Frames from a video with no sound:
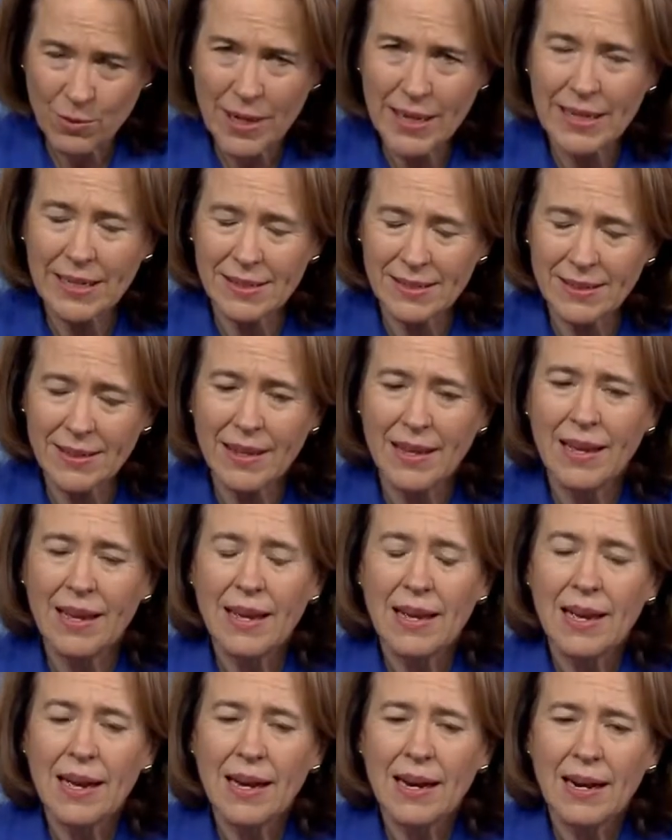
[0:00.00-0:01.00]
Right.
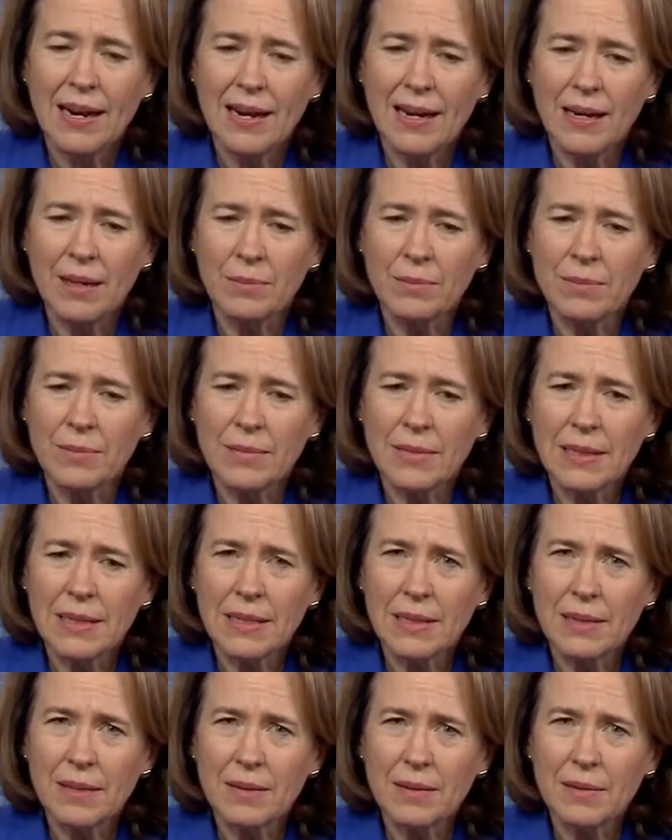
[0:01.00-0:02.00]
Um,
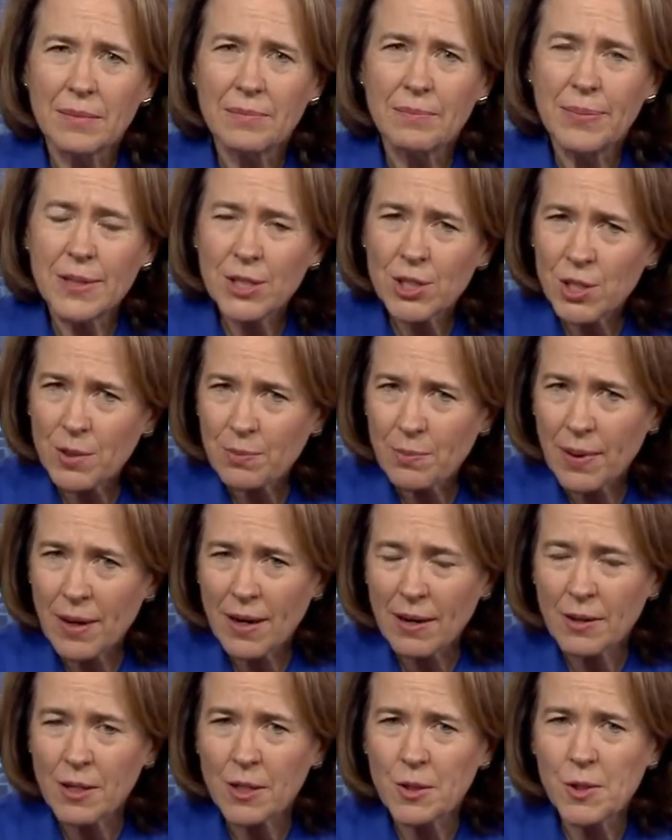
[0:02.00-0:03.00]
Bishop
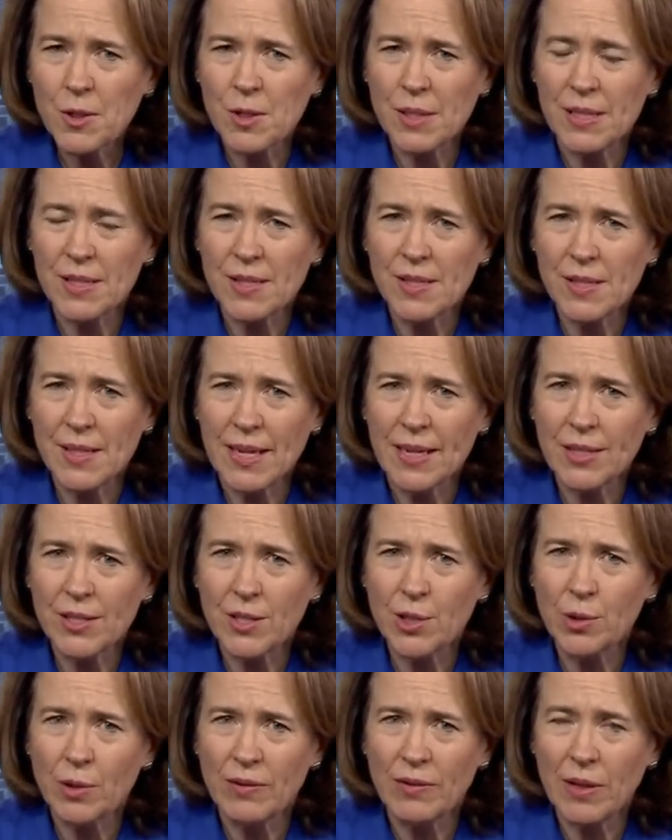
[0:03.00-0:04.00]
Barros is
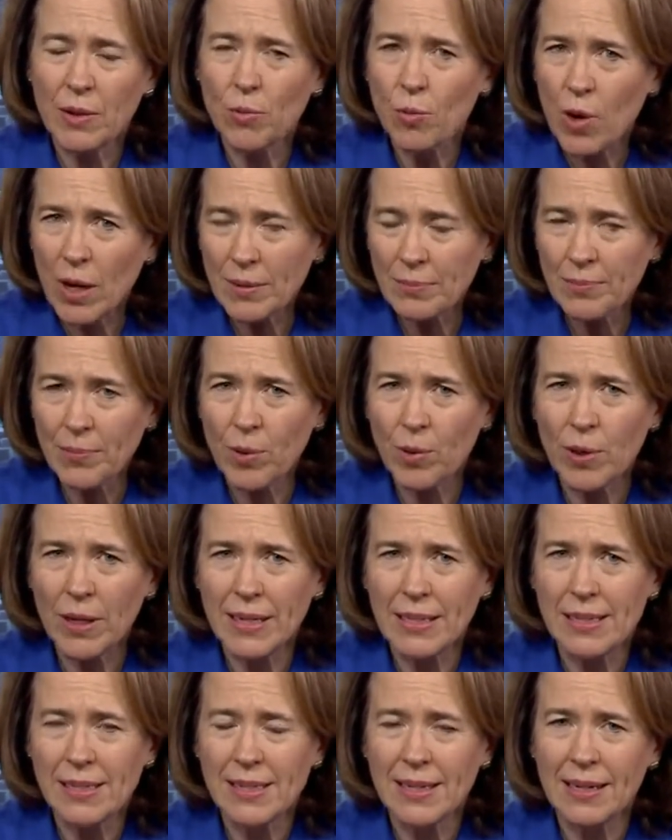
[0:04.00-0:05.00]
said to have, at one
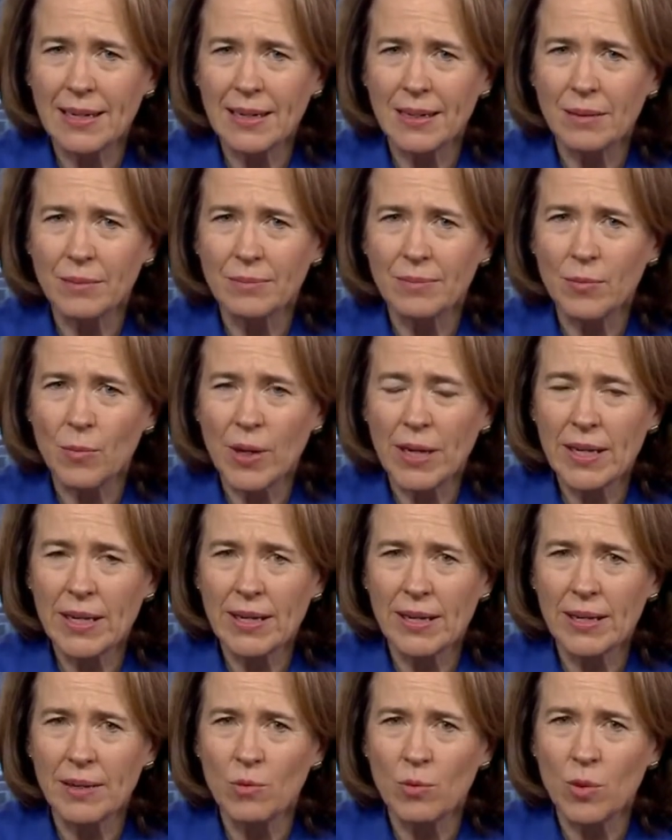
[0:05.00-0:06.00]
point, um, when
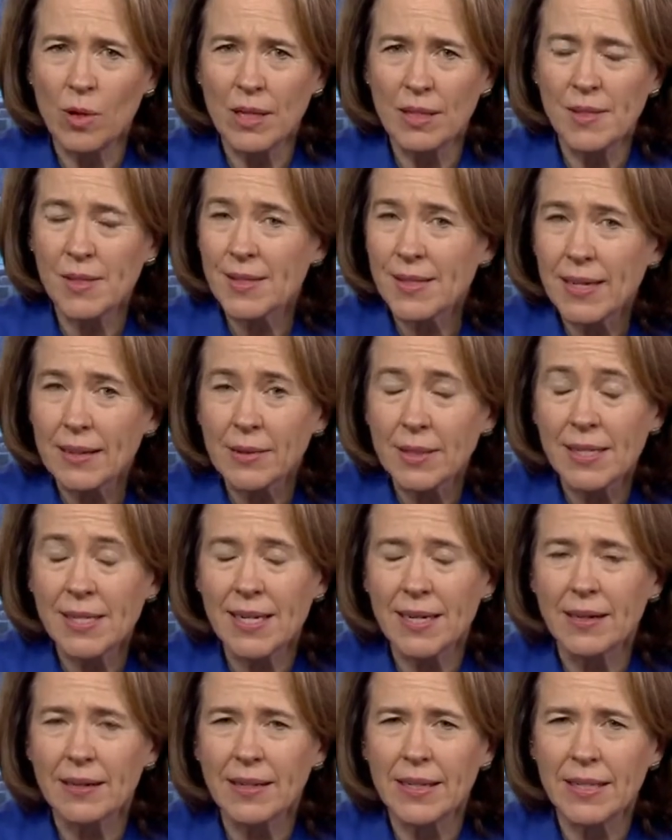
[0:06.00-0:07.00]
he was
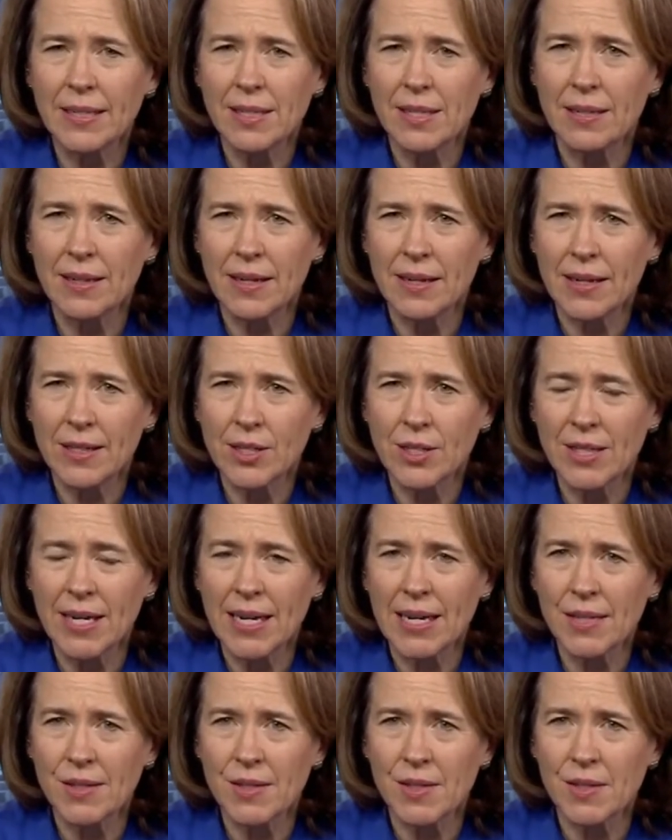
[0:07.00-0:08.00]
secretary to the
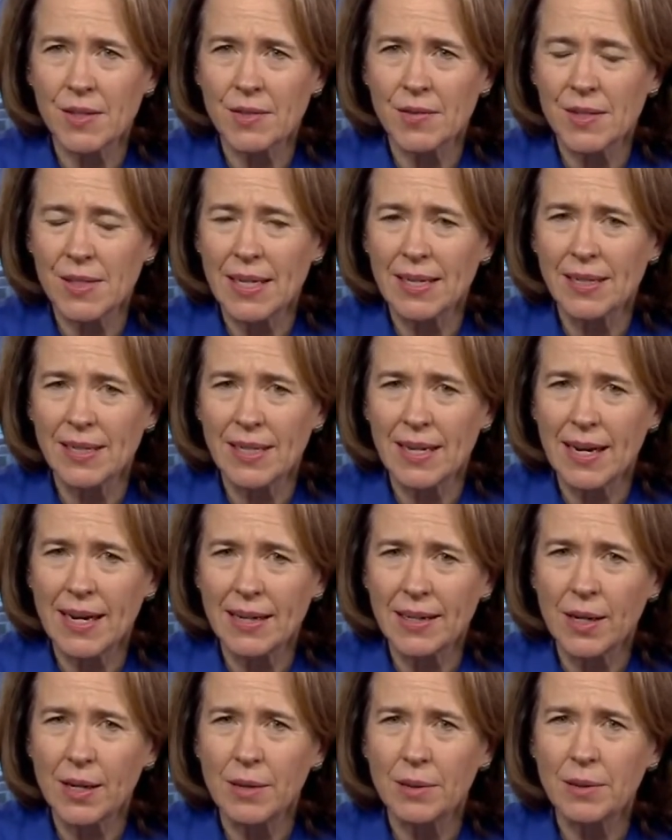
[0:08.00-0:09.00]
Archdiocese of
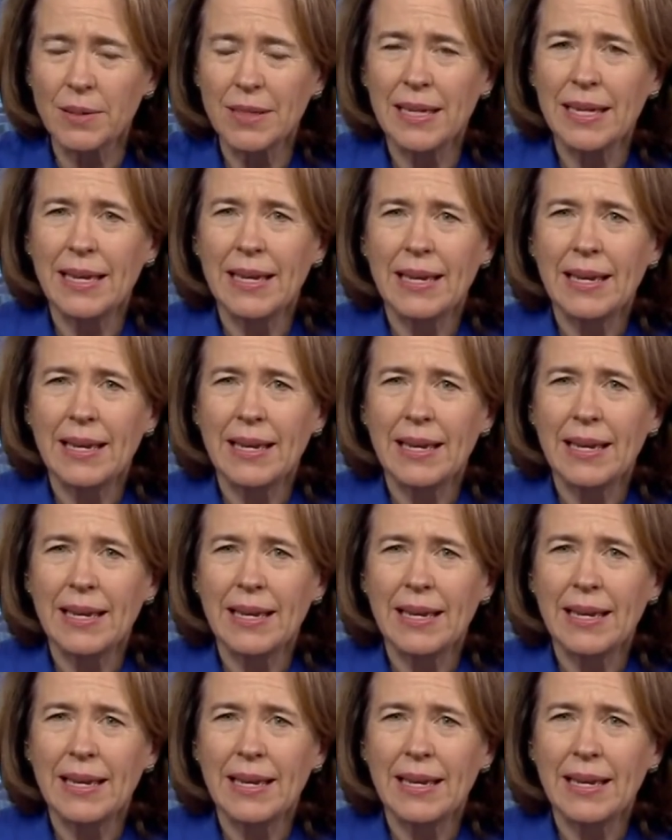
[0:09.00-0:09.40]
Santiago,